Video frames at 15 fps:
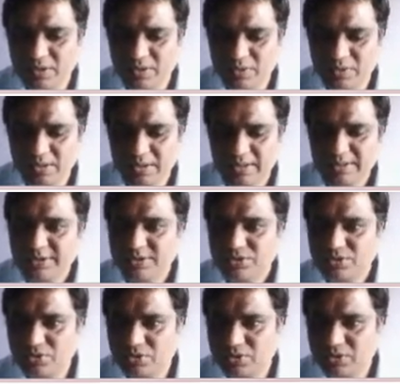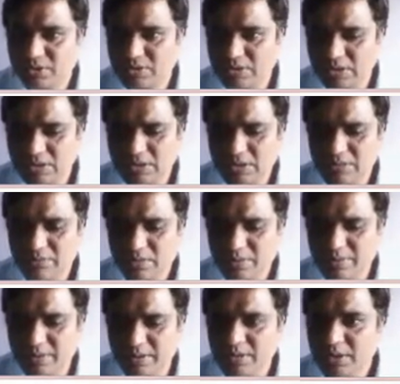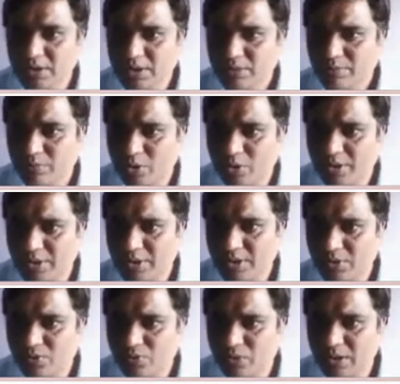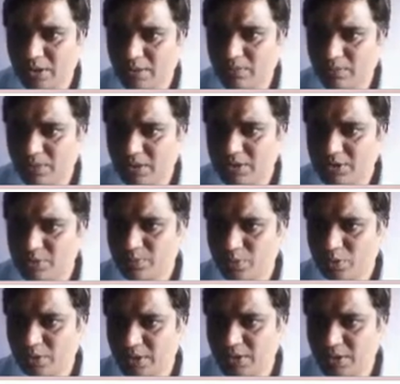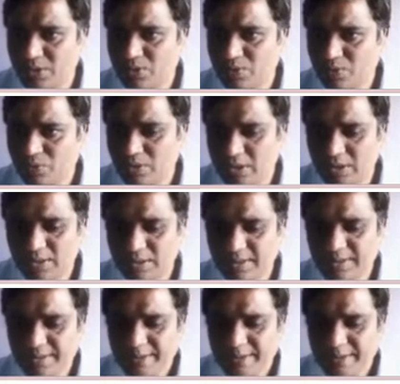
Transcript: Okay, so here ZT will be 0.1 plus 0.1